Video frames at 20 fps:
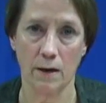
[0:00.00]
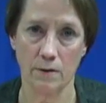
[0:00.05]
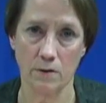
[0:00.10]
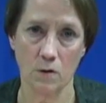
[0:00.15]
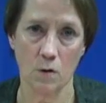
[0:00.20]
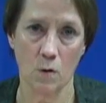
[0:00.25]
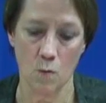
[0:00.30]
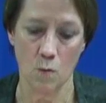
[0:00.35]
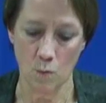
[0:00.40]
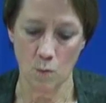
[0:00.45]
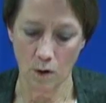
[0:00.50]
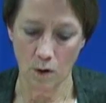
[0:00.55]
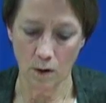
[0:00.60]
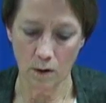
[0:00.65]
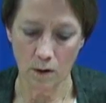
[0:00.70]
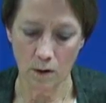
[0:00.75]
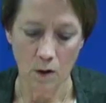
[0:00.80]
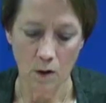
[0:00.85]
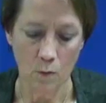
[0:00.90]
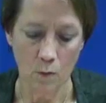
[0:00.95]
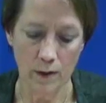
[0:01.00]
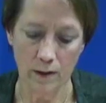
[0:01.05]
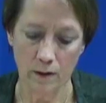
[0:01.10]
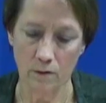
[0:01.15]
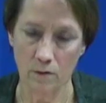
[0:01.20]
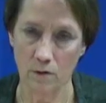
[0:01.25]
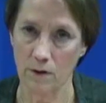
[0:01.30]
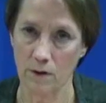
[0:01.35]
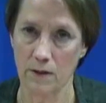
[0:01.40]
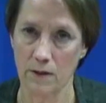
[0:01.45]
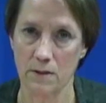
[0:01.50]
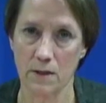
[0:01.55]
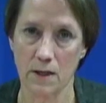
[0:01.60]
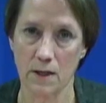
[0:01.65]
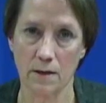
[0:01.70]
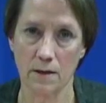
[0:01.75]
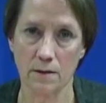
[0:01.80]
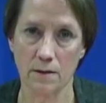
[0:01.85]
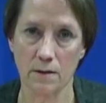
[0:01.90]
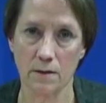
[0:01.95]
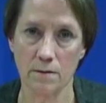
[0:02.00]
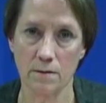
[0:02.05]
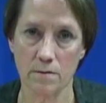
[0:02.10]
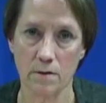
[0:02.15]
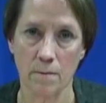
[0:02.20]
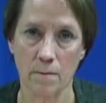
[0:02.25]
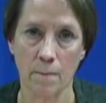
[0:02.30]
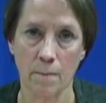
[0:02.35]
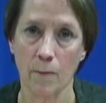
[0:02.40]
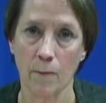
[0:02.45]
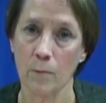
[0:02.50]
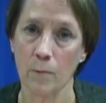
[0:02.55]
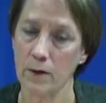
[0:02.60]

and homework. We can look at attendance.